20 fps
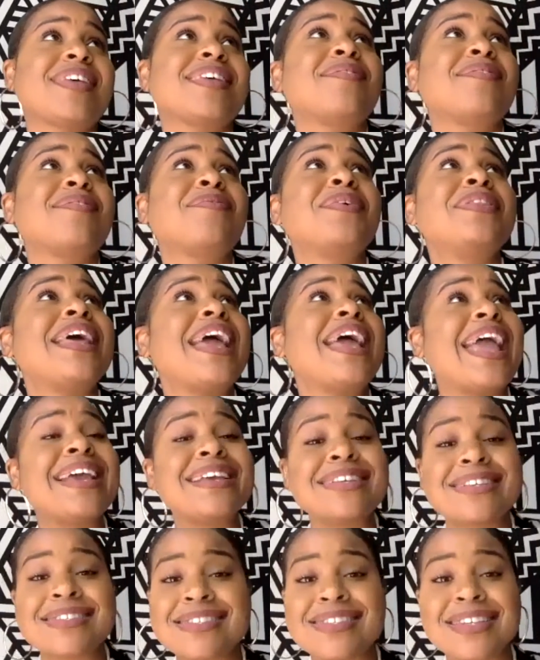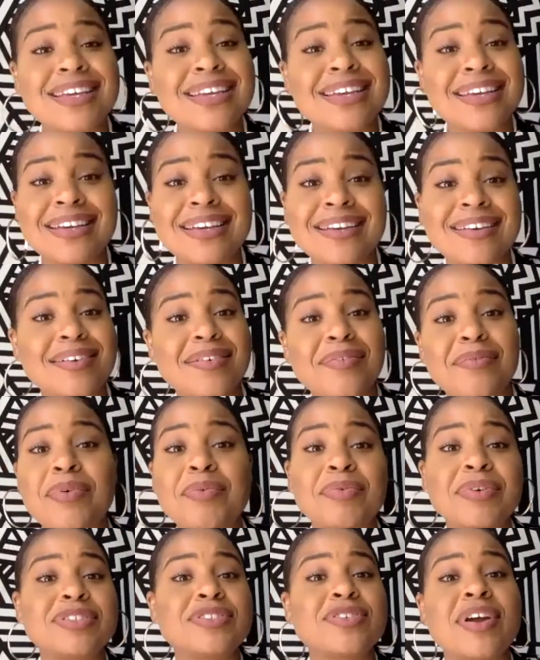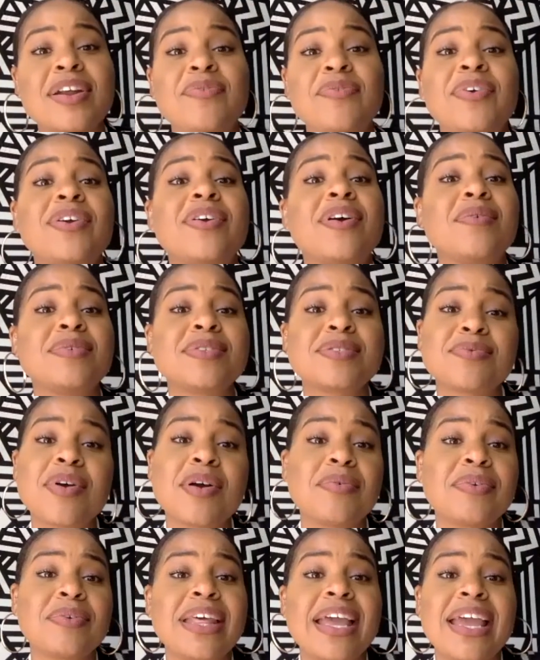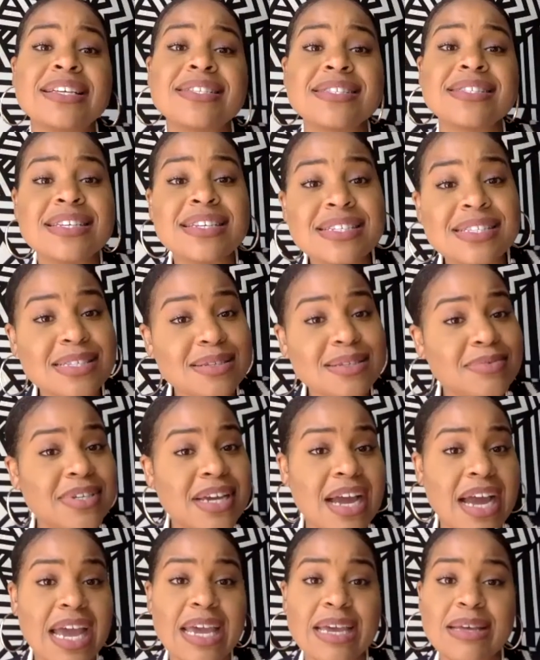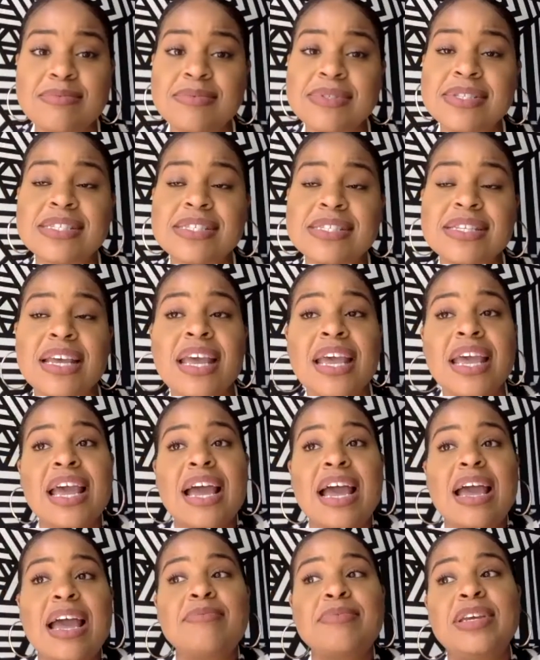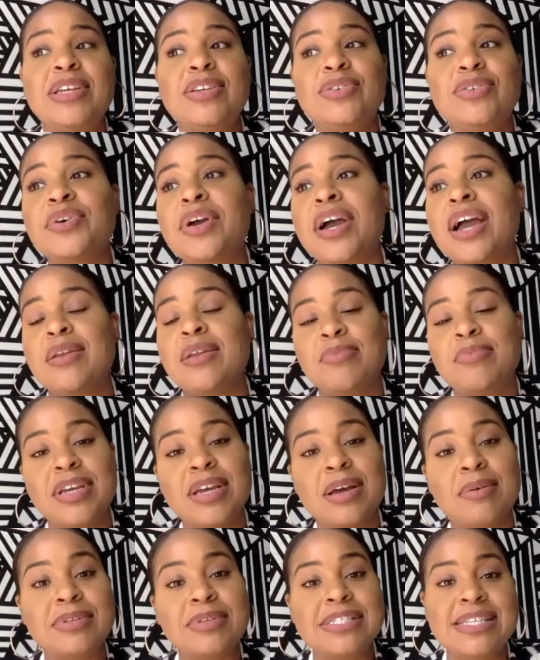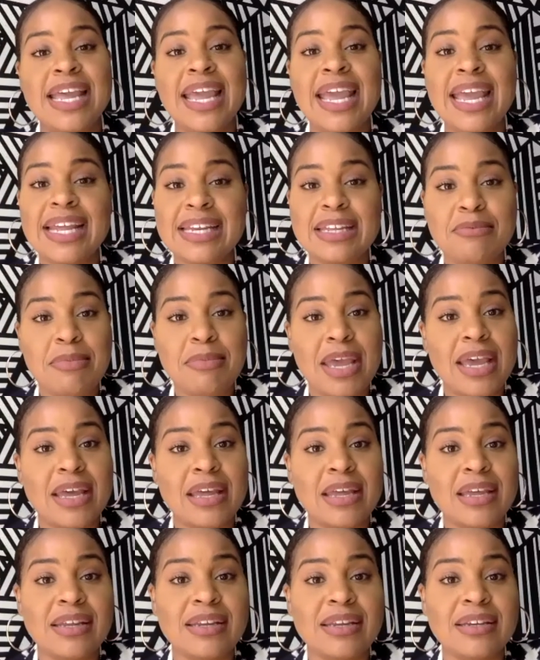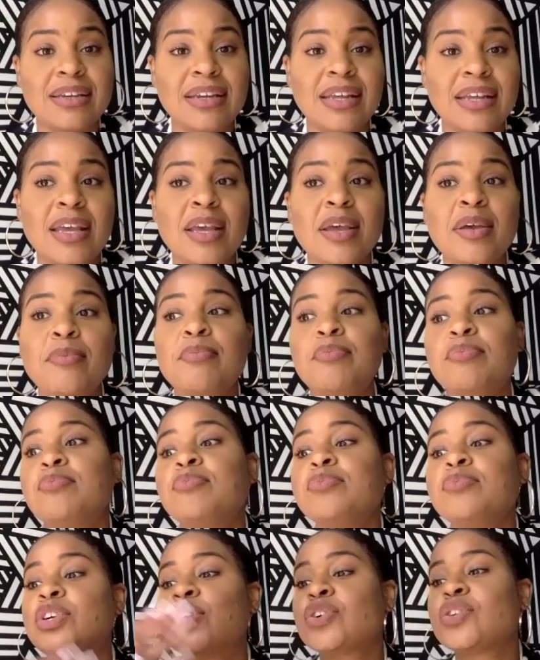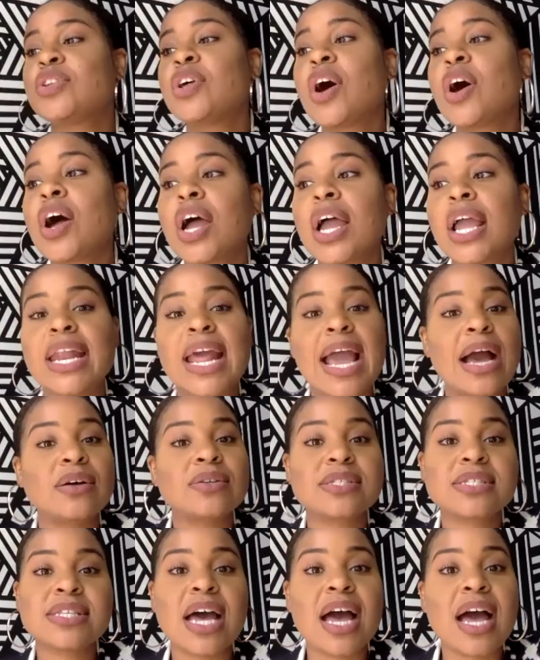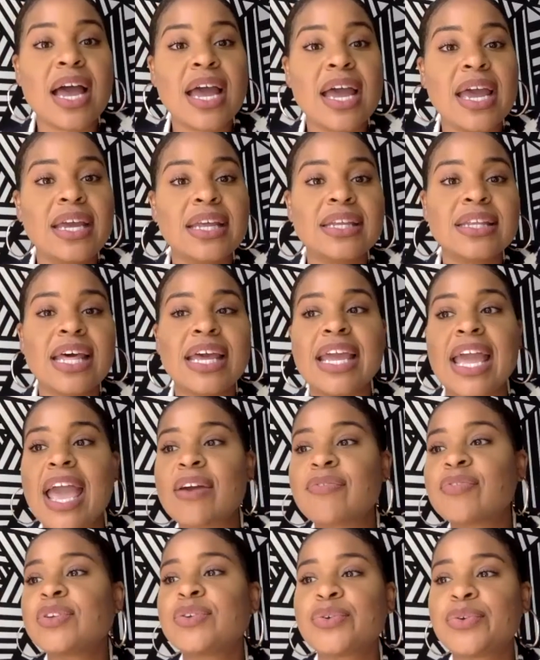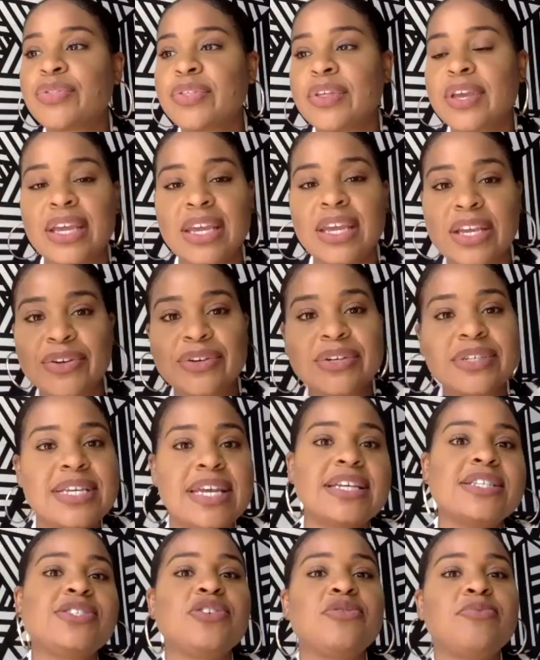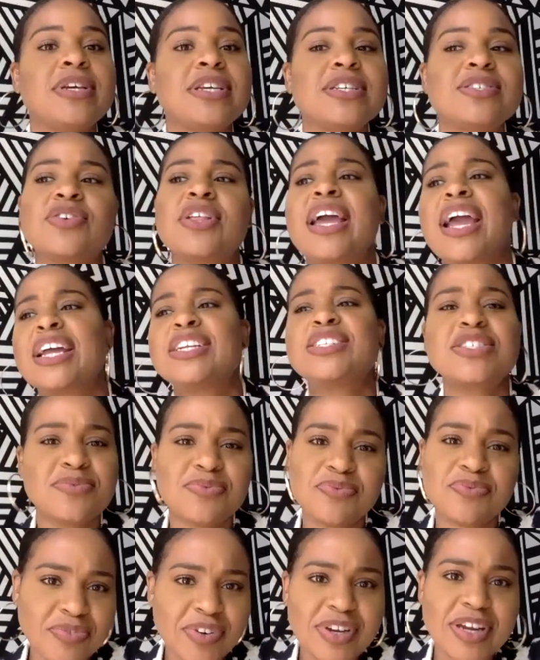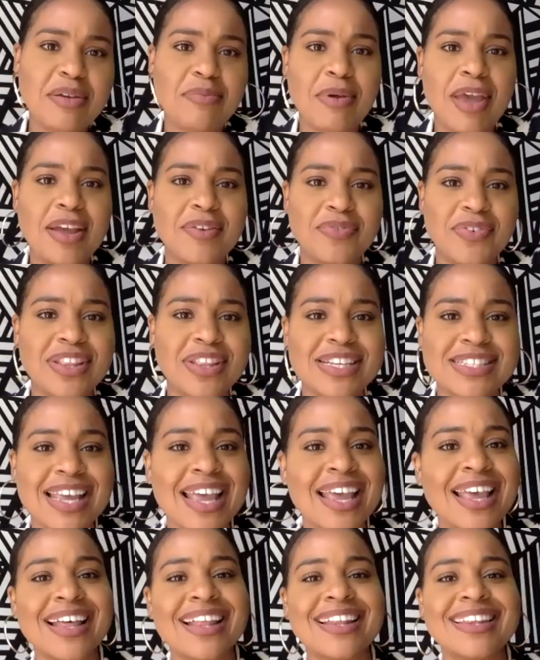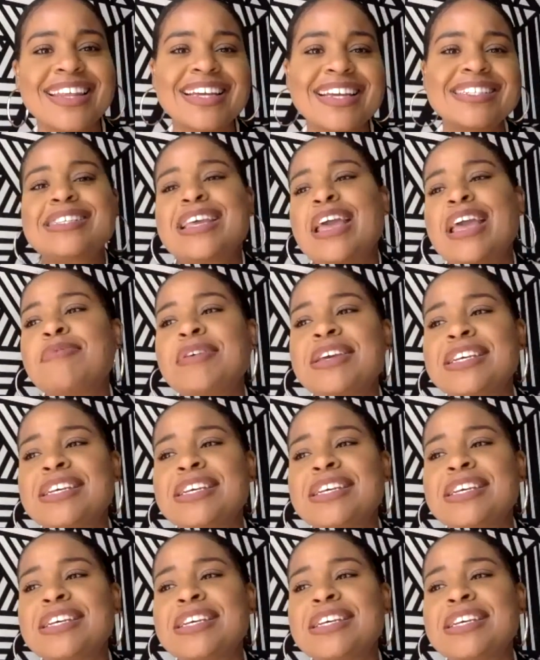When we're trying to figure out what's wrong with the AC sometimes, I mean, you kind of become this handyman. Your lawn outside, like every little thing irritates you because you're like, I just freaking paid for this landscape